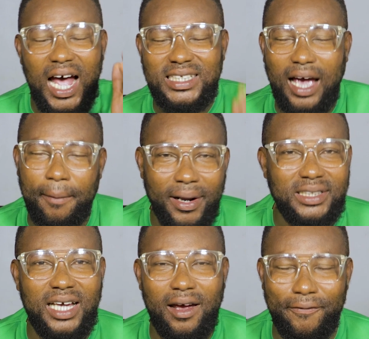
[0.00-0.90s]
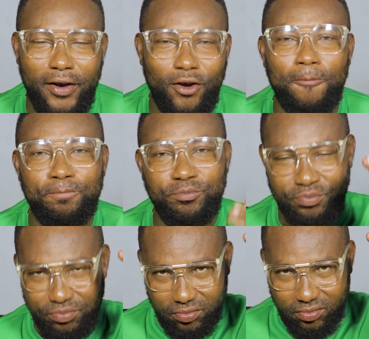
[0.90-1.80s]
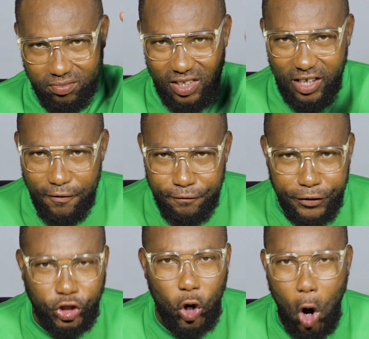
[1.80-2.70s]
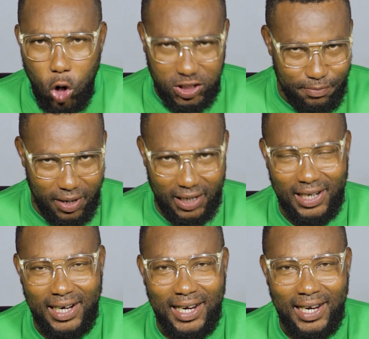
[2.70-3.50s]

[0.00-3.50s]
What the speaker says: as Abranti a friend Victor Osimhen.